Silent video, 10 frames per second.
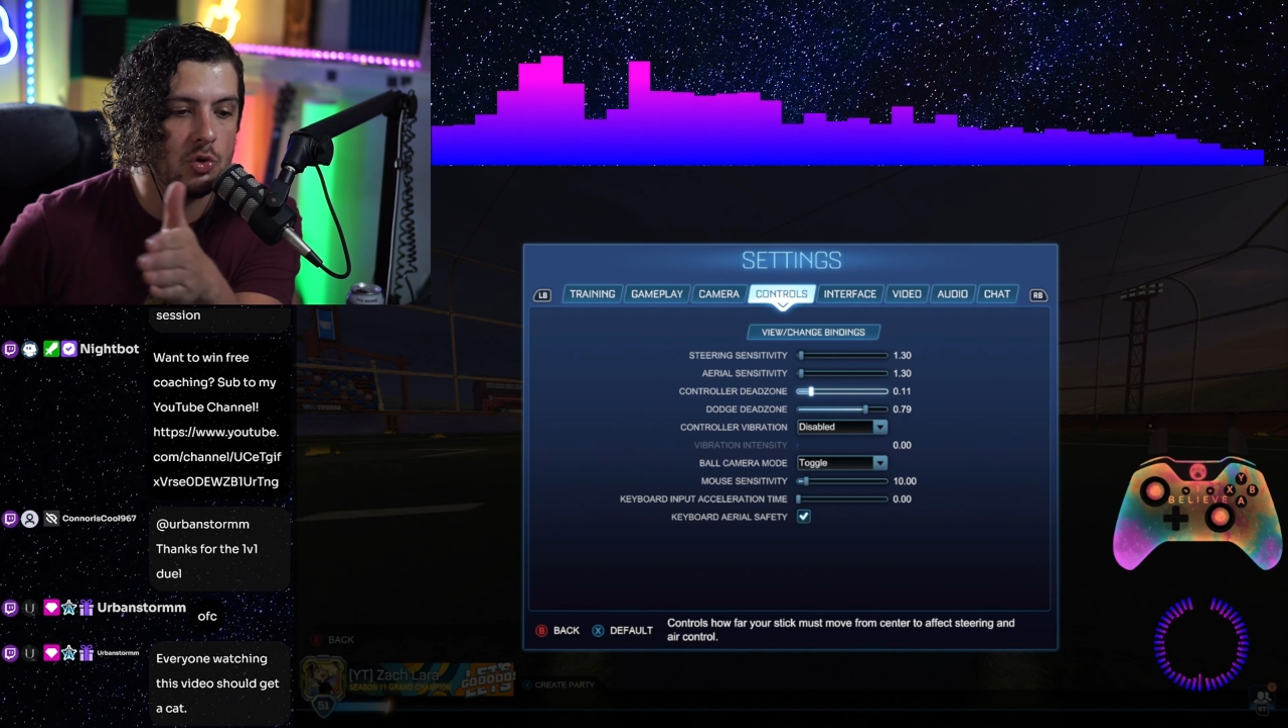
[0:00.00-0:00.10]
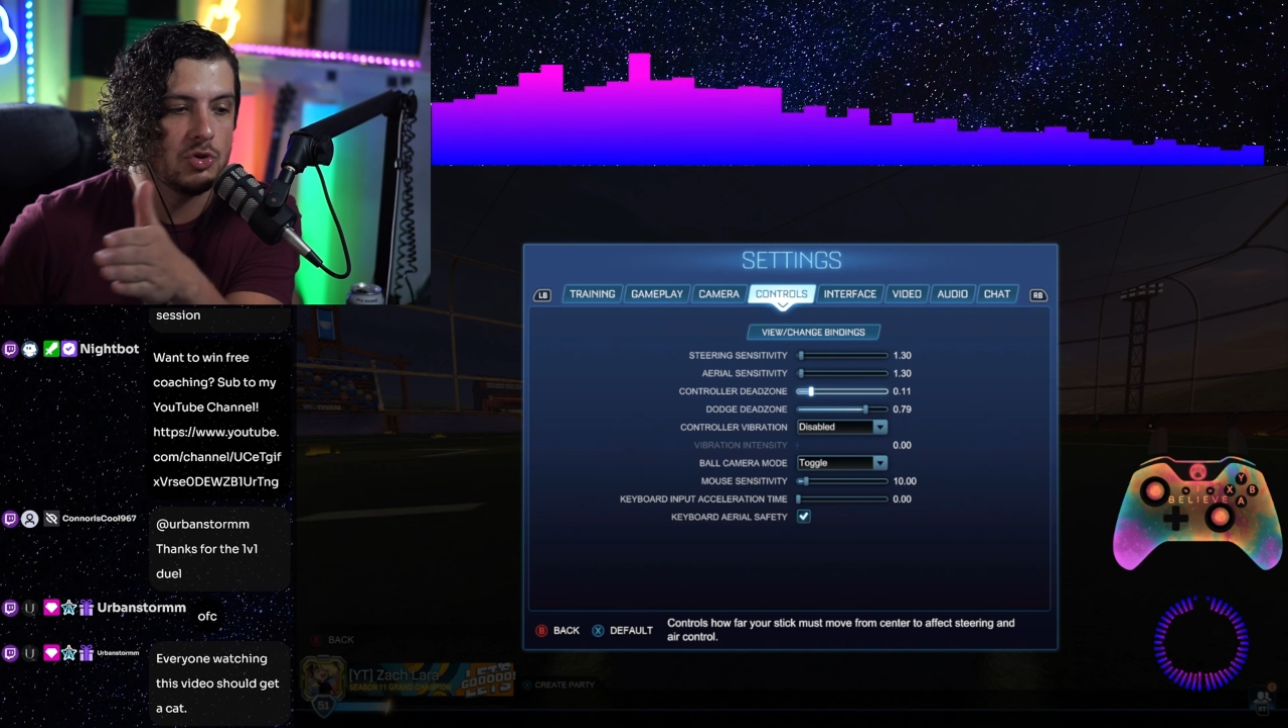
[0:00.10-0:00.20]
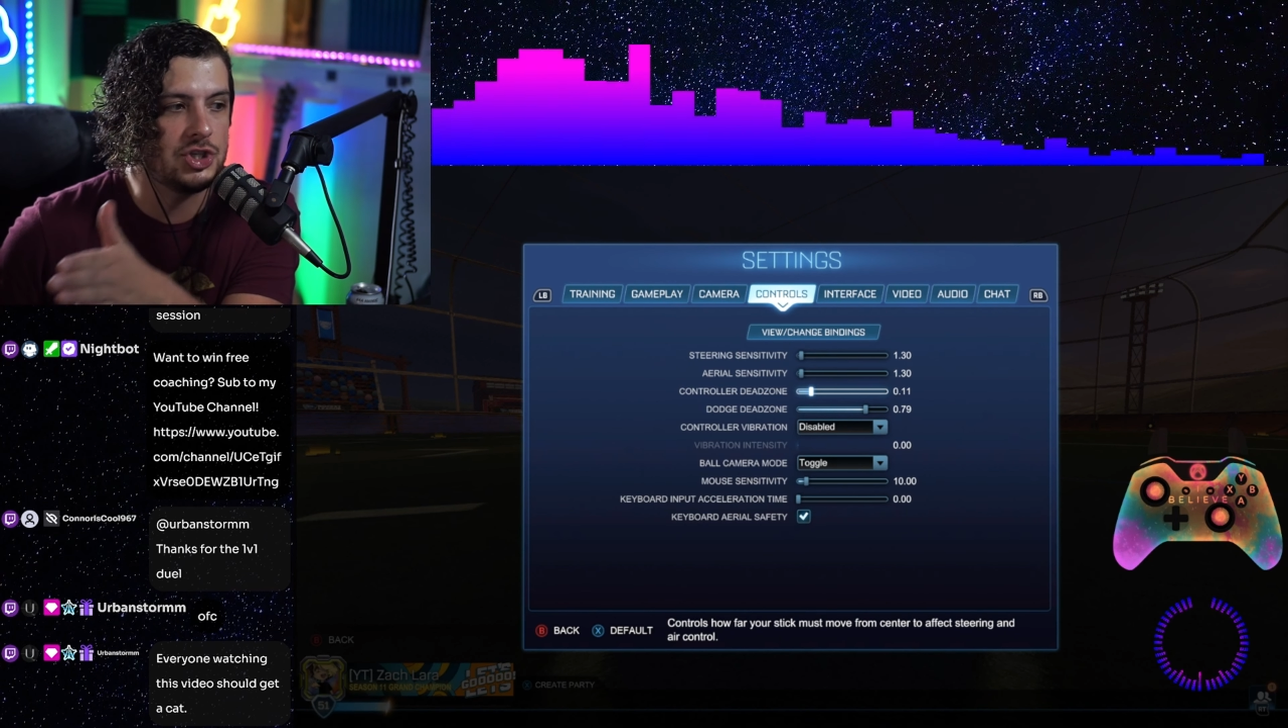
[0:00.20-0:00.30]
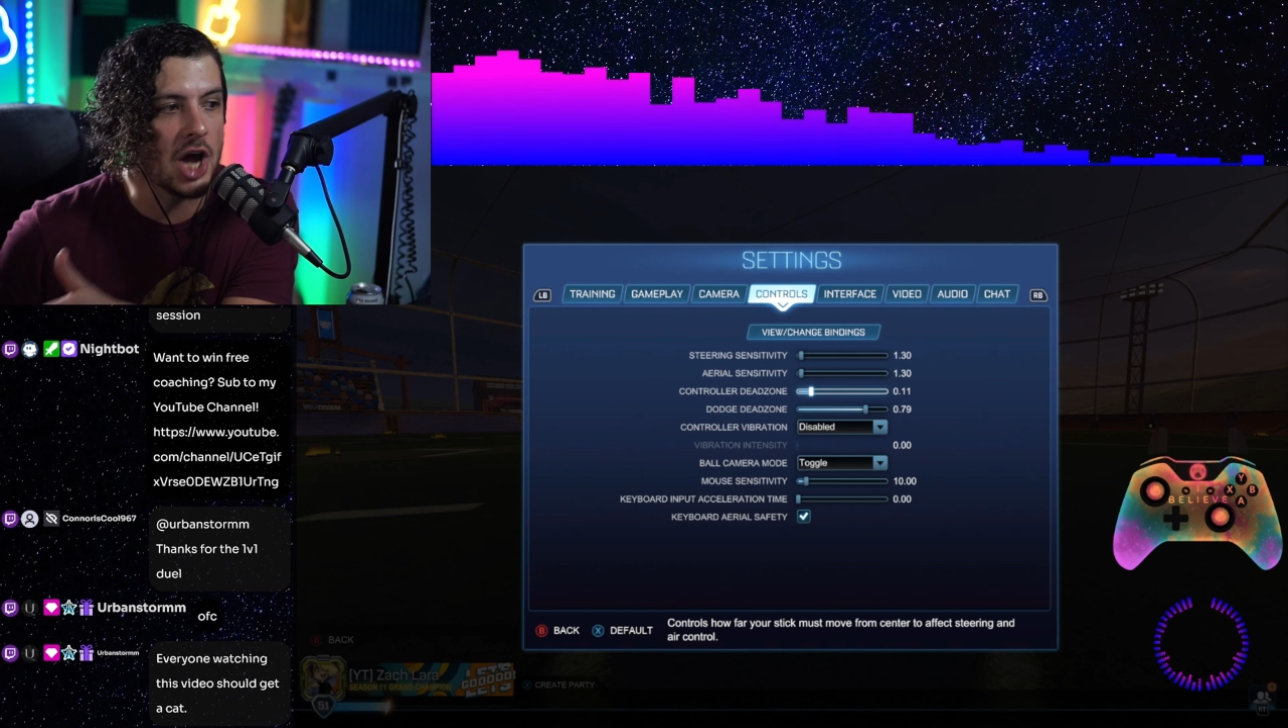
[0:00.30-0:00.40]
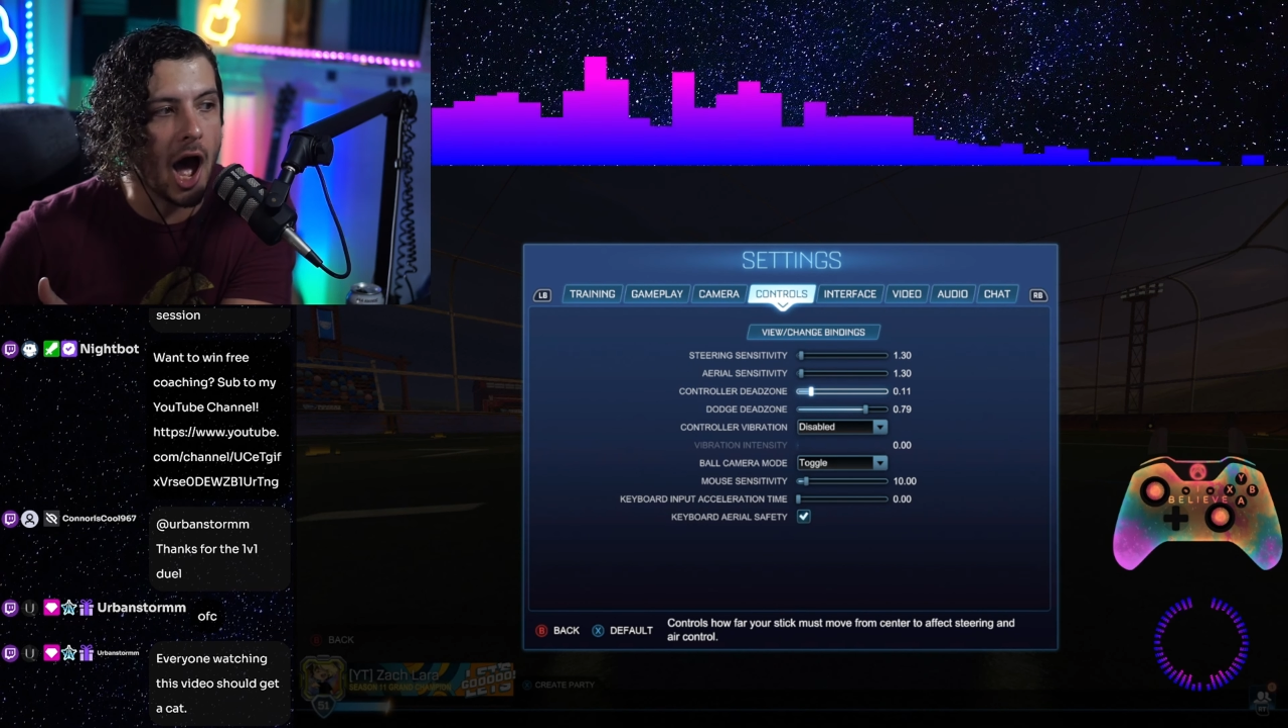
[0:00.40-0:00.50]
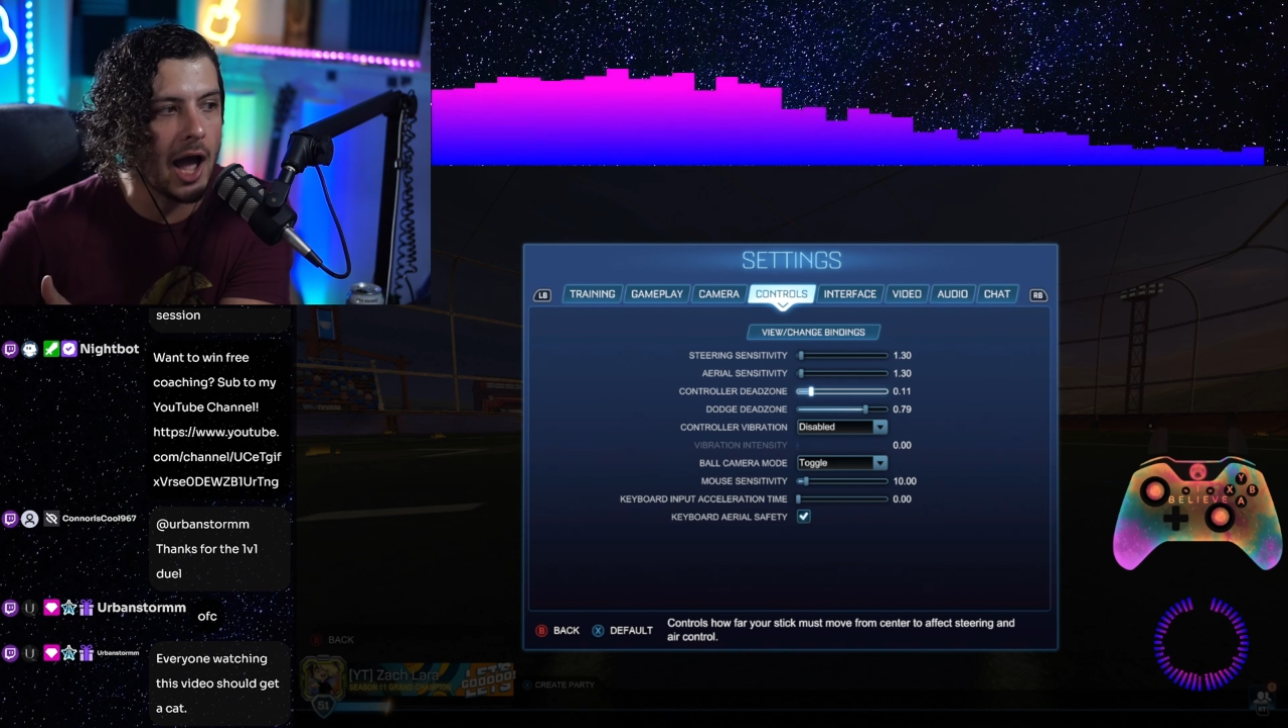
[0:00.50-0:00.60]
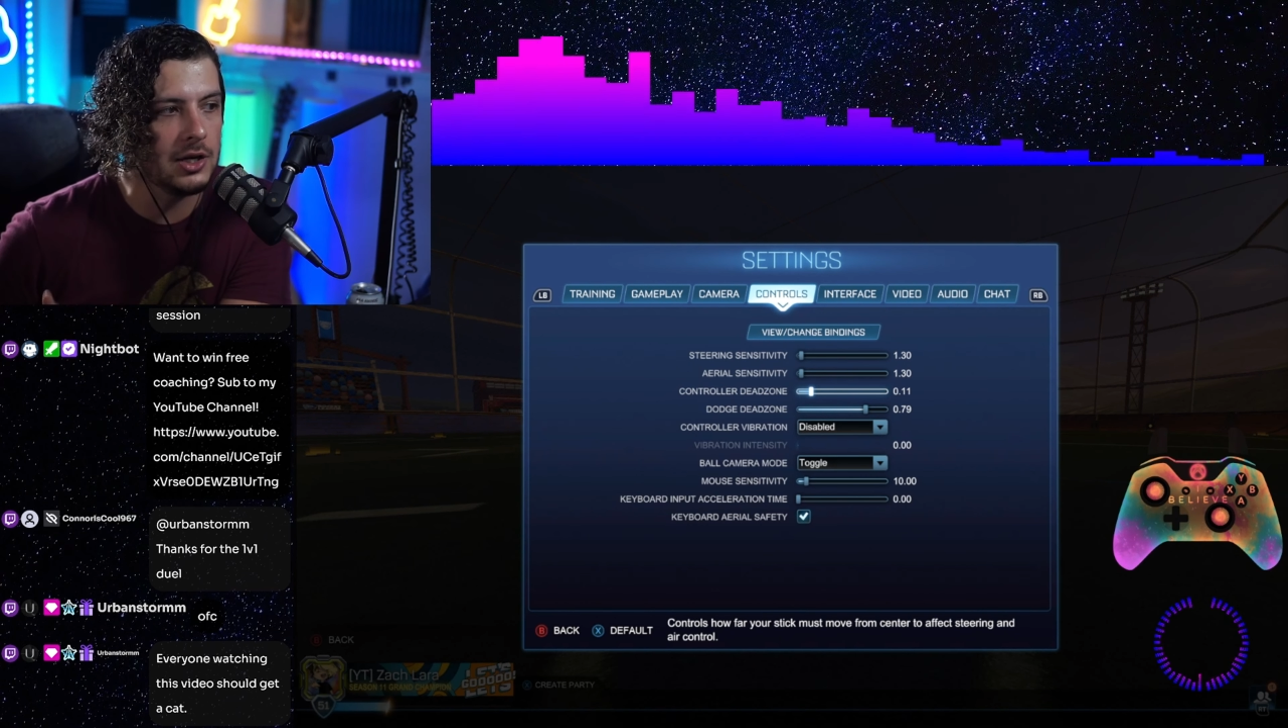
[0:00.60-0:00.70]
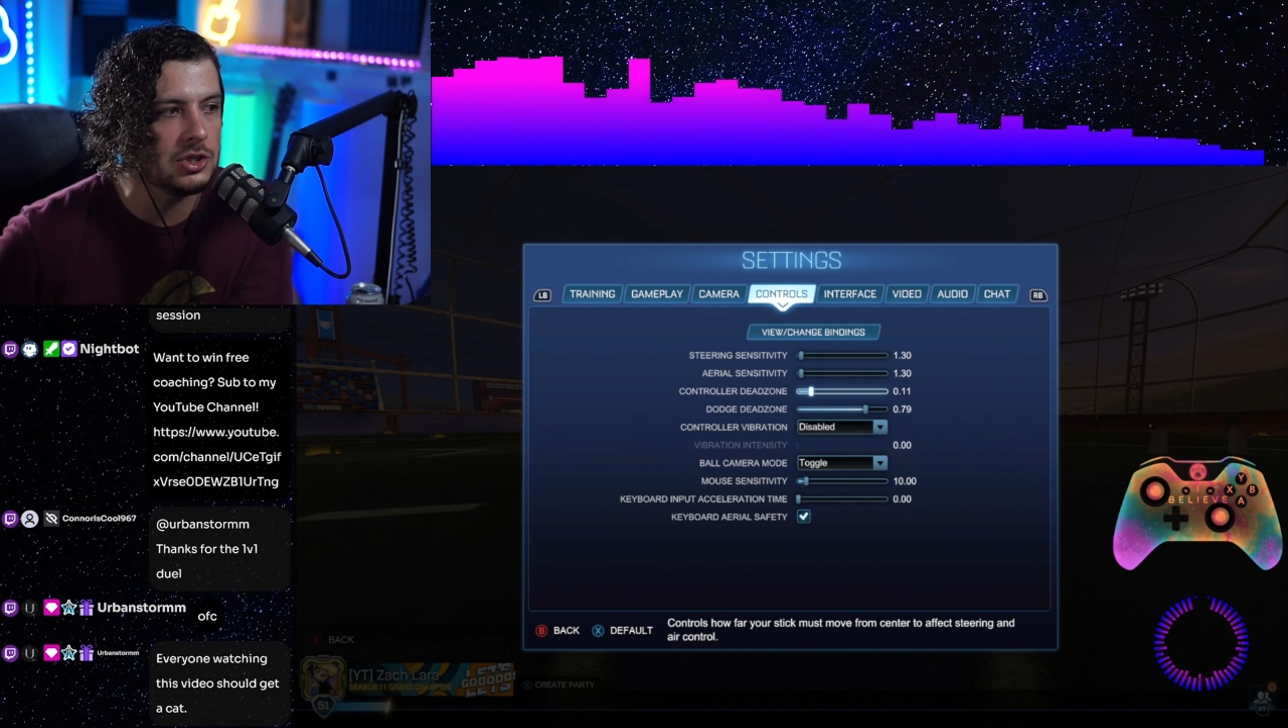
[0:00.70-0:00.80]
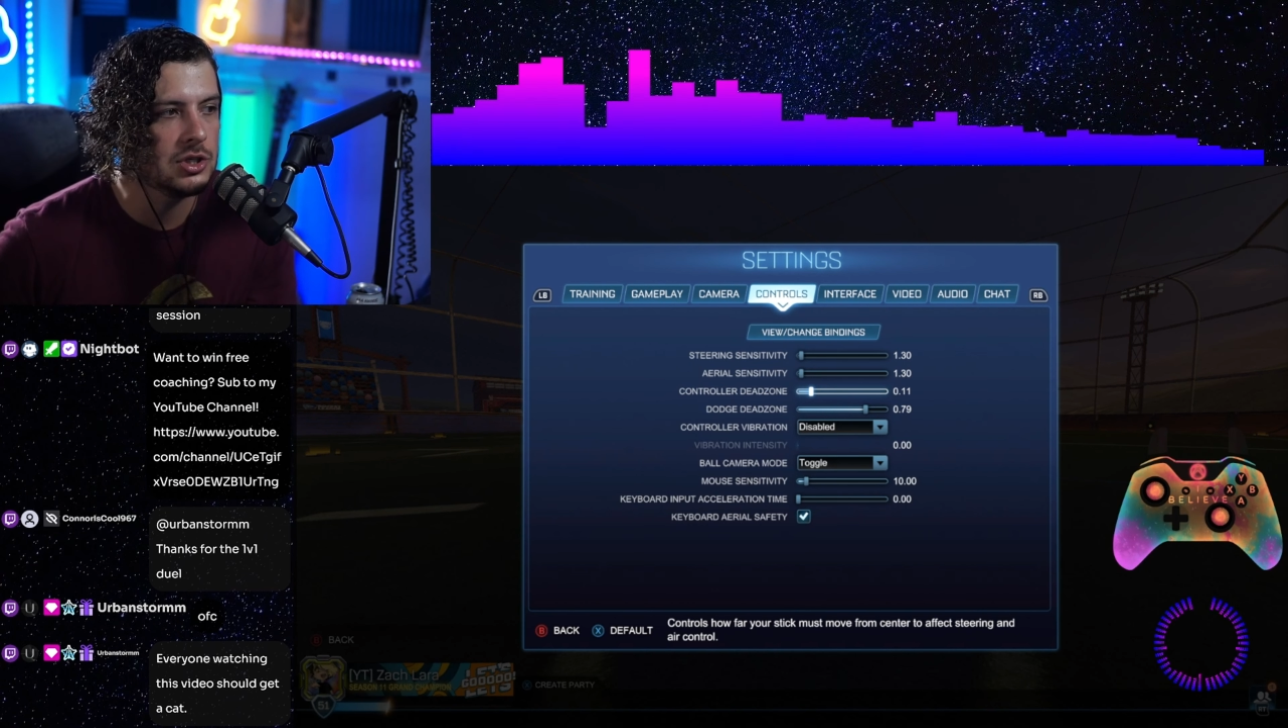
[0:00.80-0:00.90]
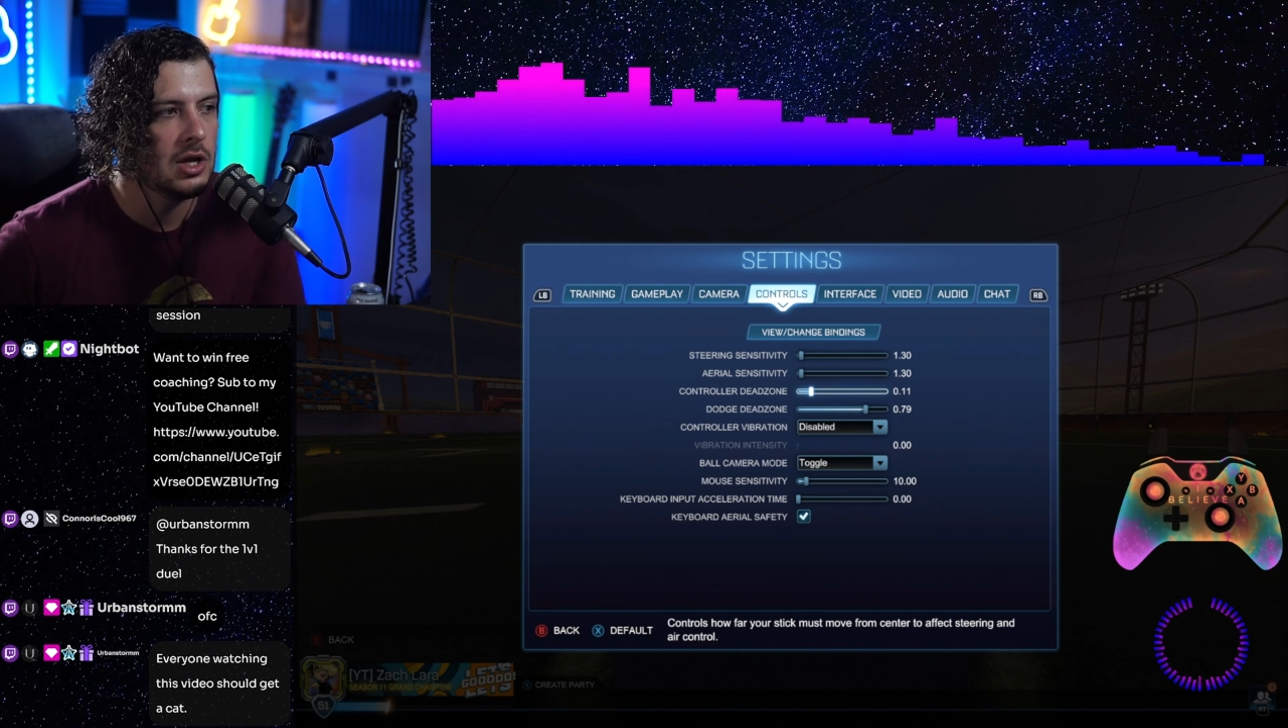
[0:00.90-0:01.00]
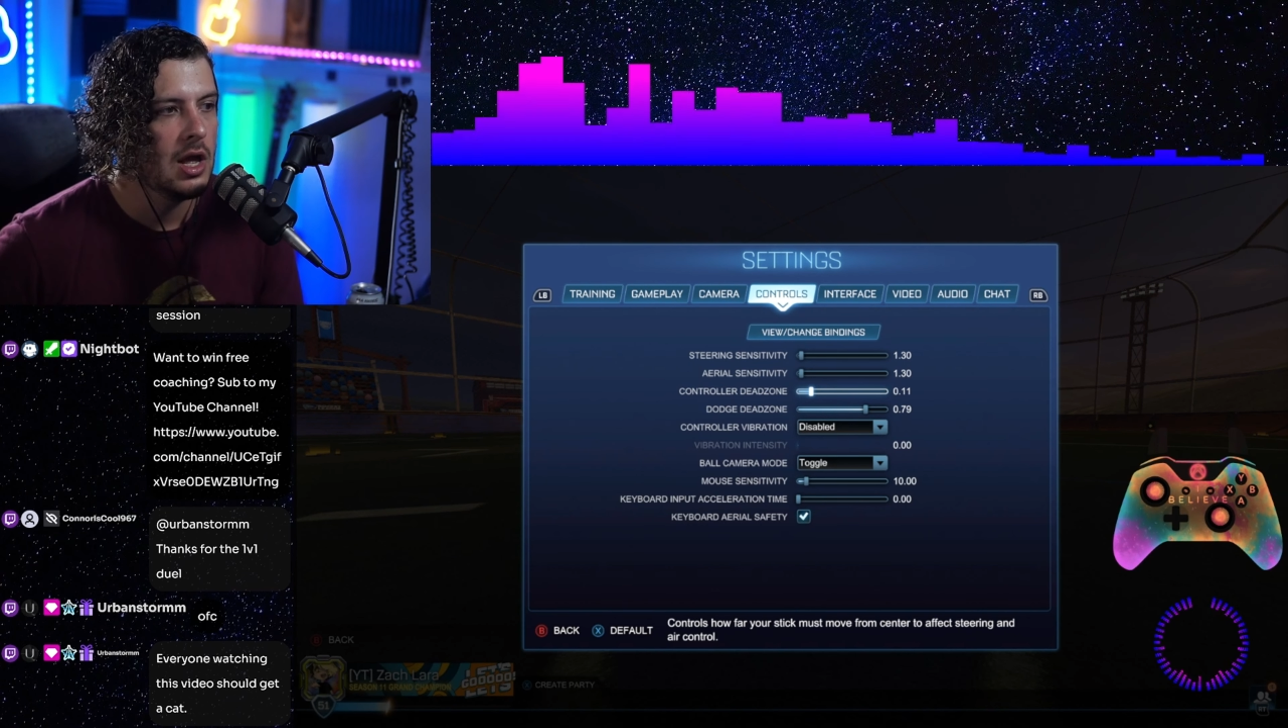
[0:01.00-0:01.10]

dodge.